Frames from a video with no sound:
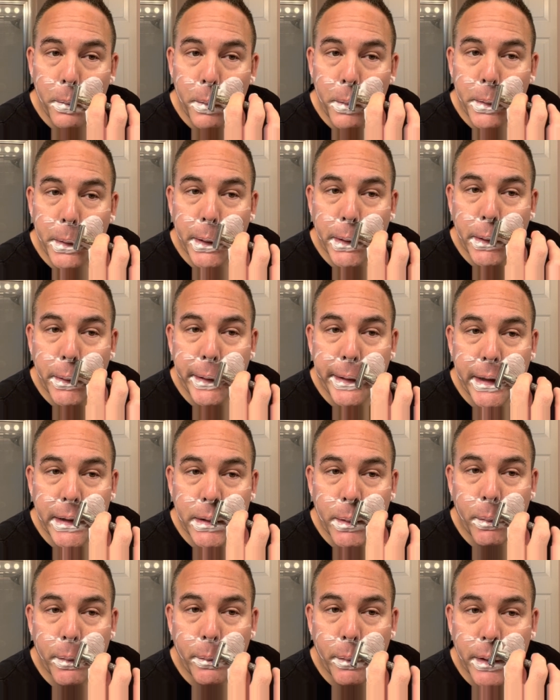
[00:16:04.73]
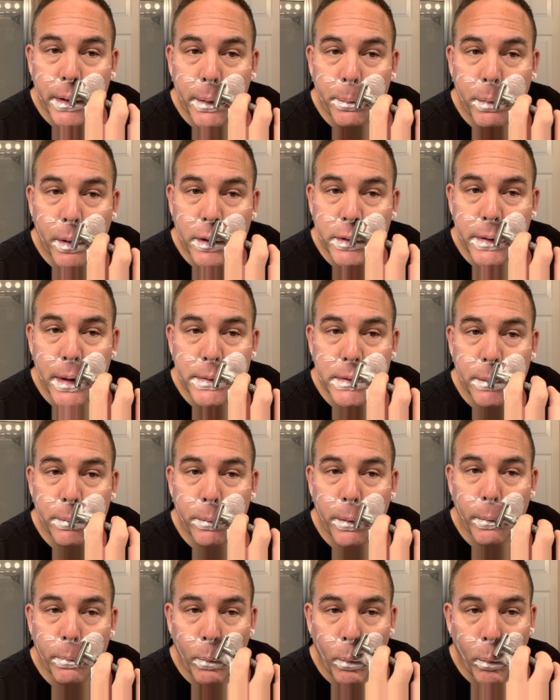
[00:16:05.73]
you can only get them with a prescription
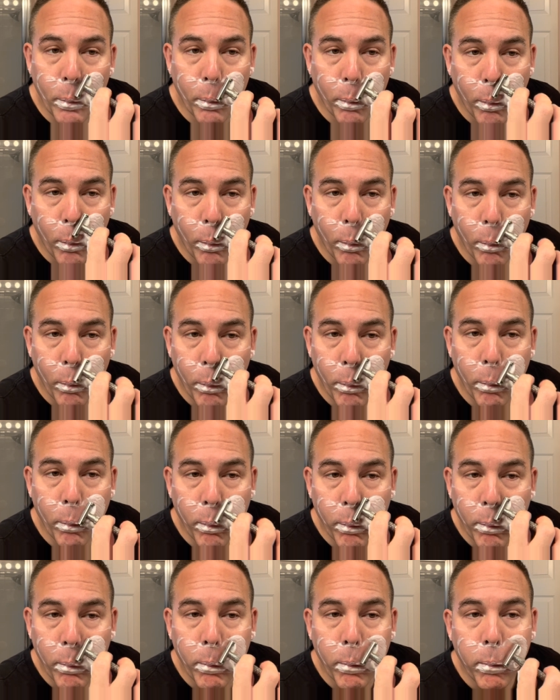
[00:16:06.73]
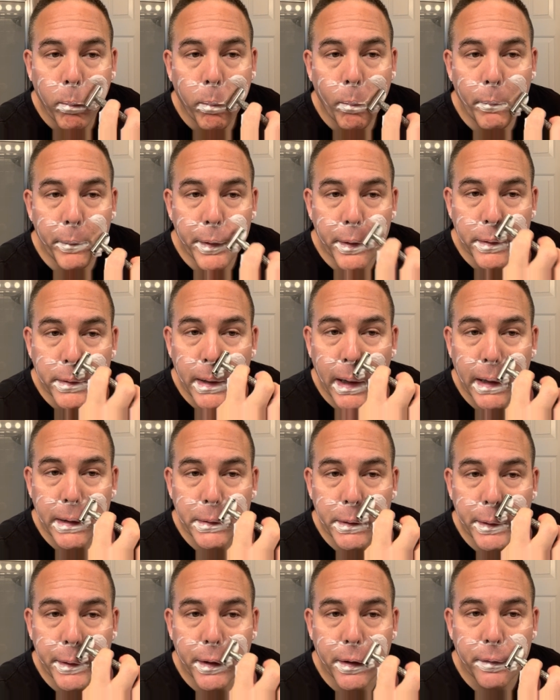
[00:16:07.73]
from your
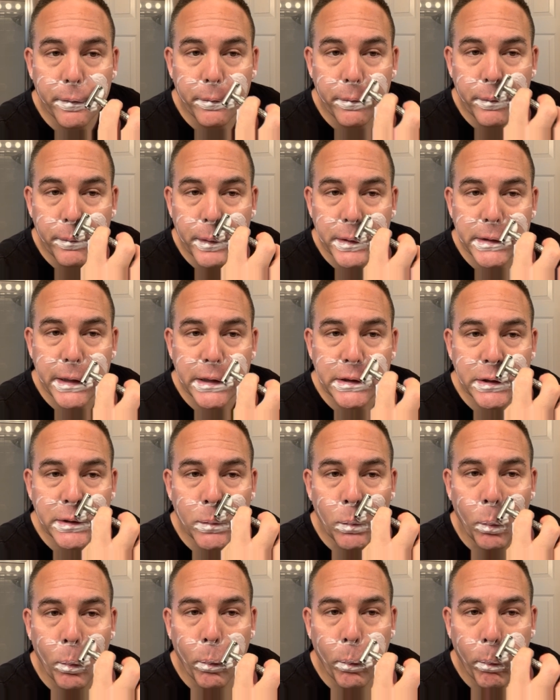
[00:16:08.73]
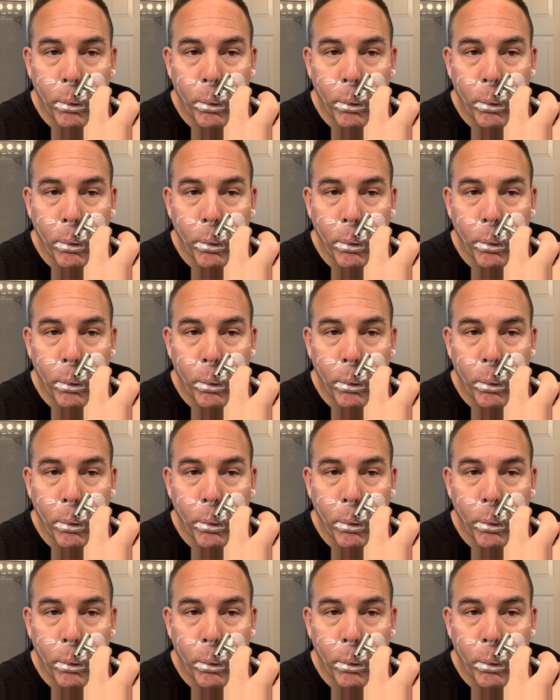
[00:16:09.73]
doctor, your physician.